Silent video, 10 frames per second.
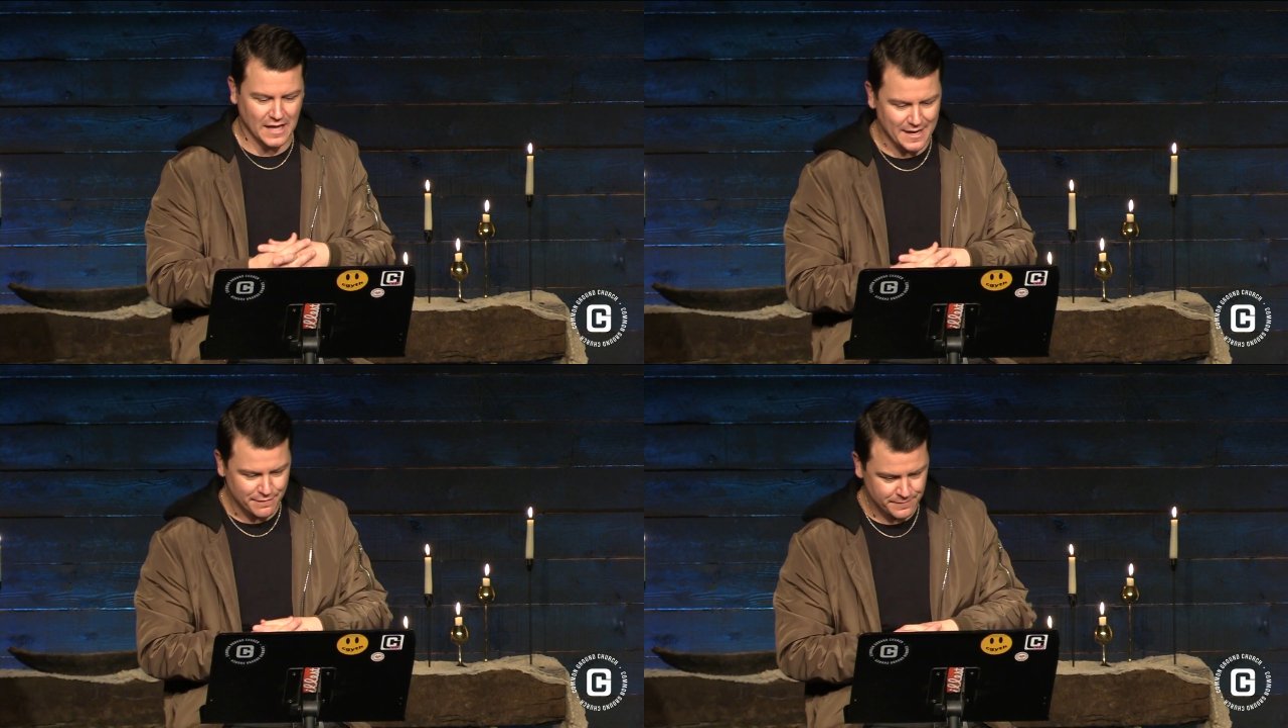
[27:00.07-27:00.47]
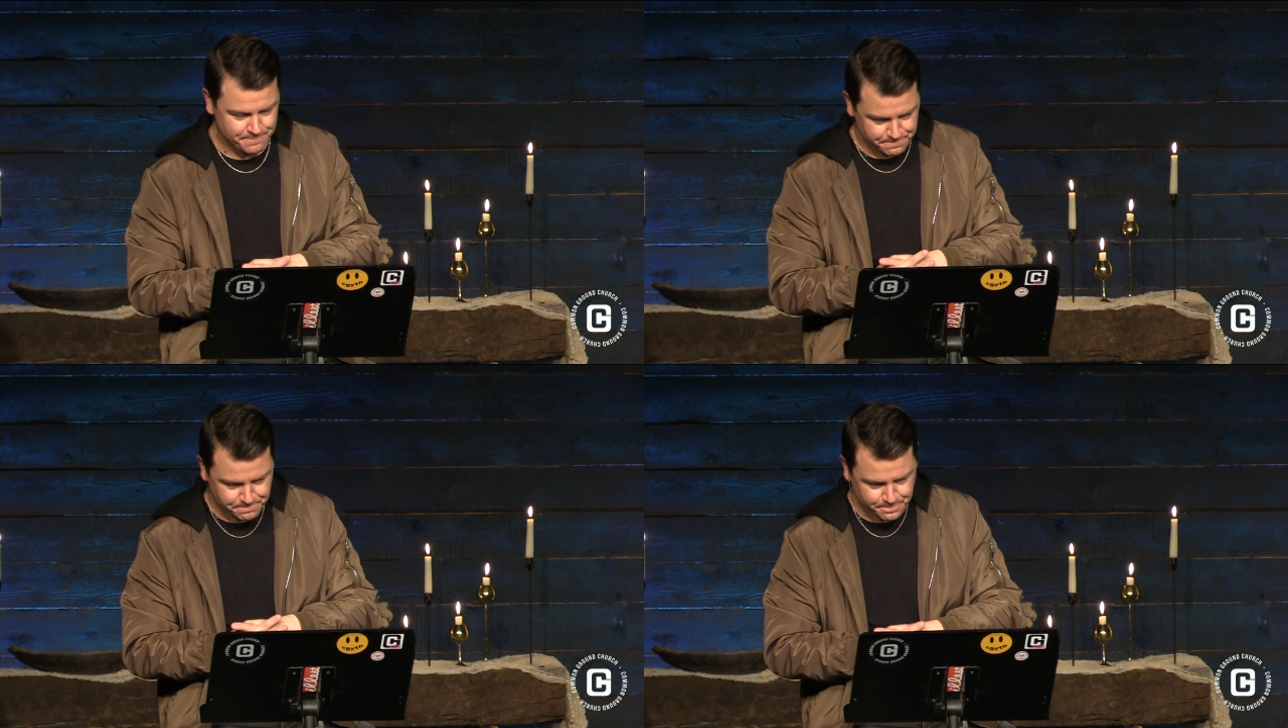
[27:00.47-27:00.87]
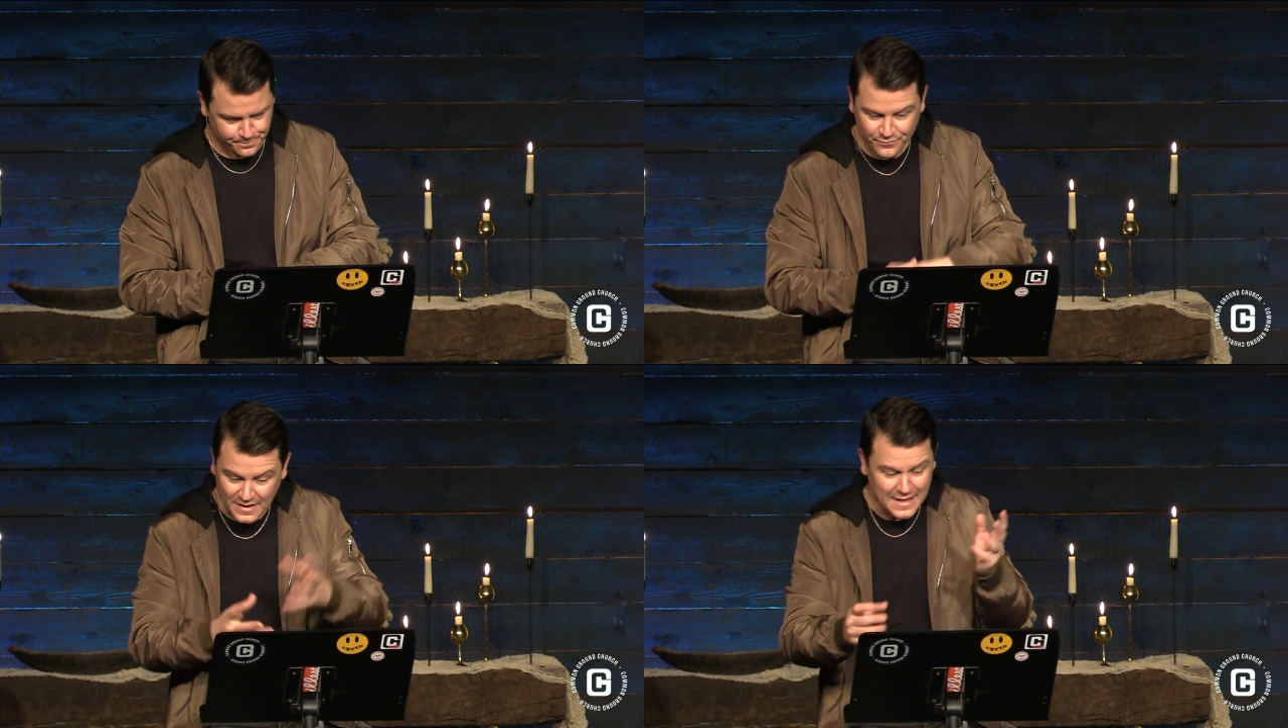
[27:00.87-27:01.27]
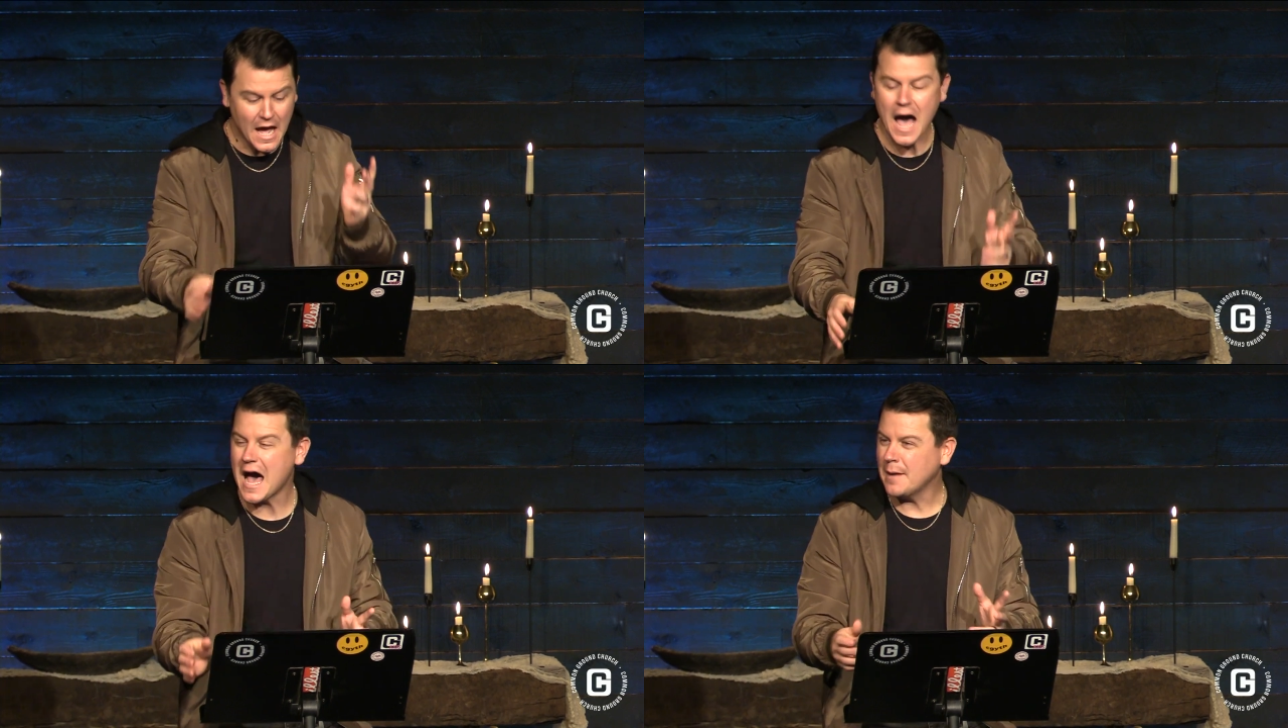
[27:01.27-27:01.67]
life.
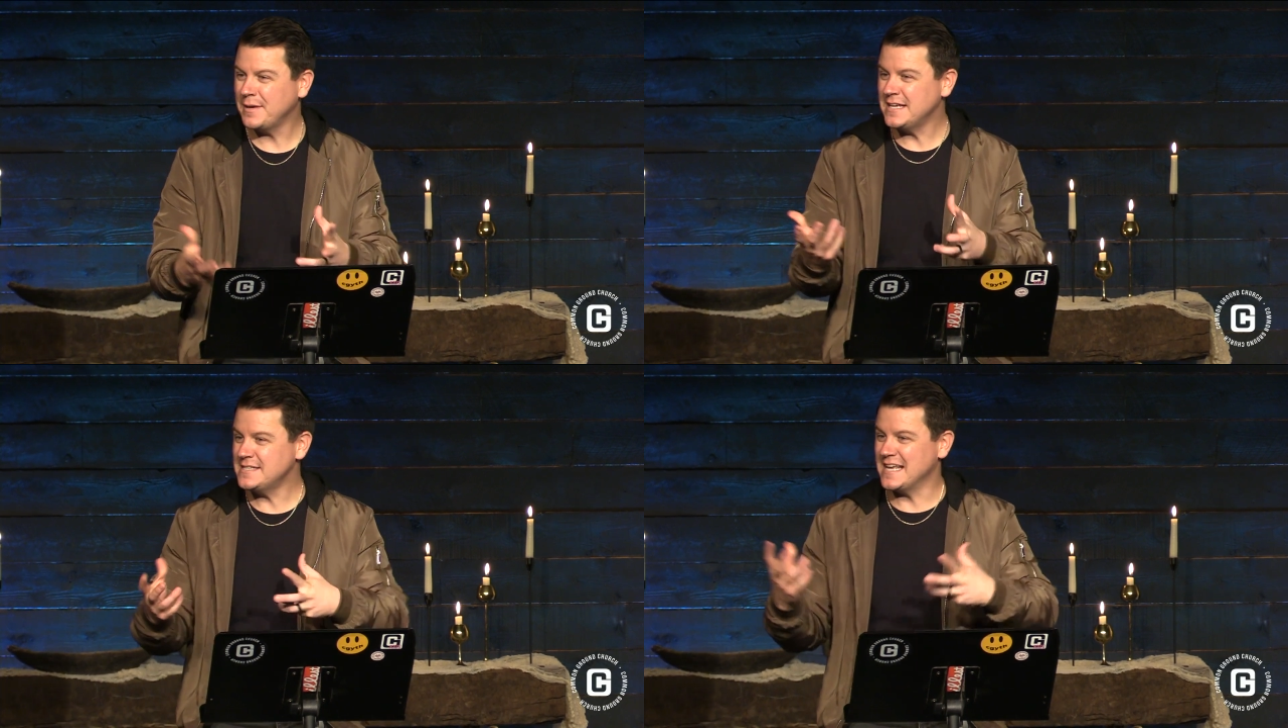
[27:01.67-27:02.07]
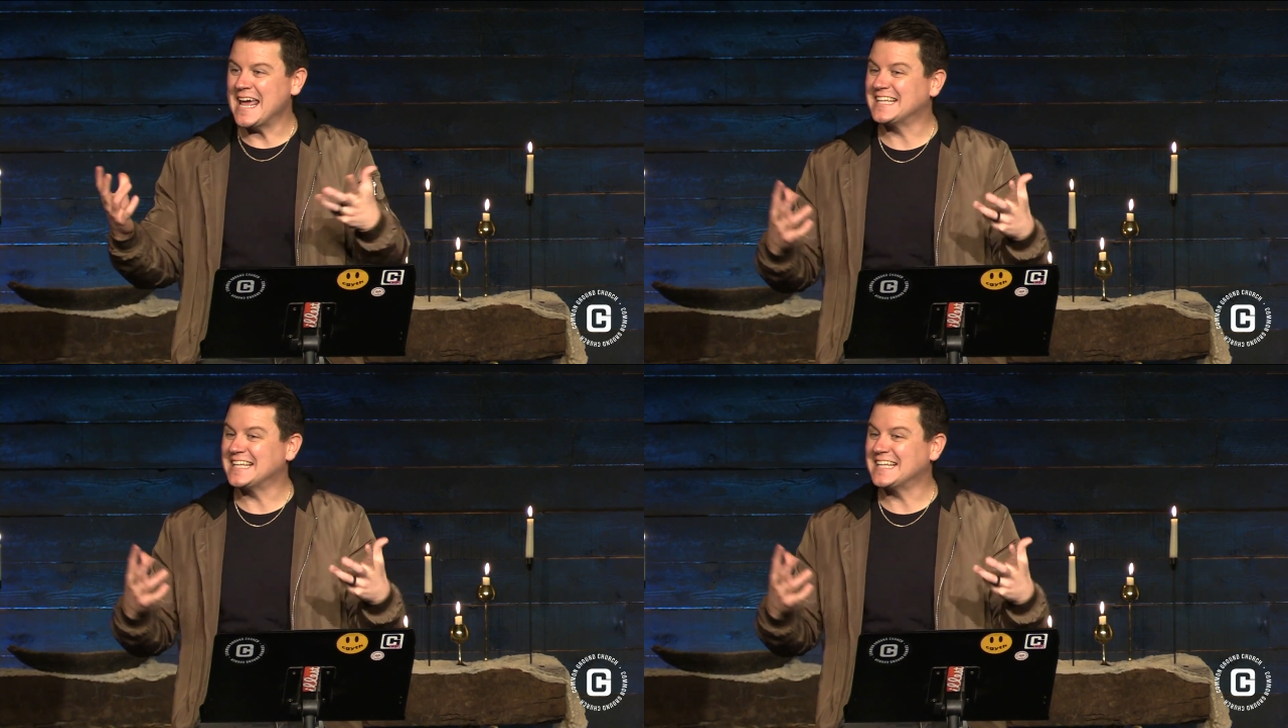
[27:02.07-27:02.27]
Hobbies and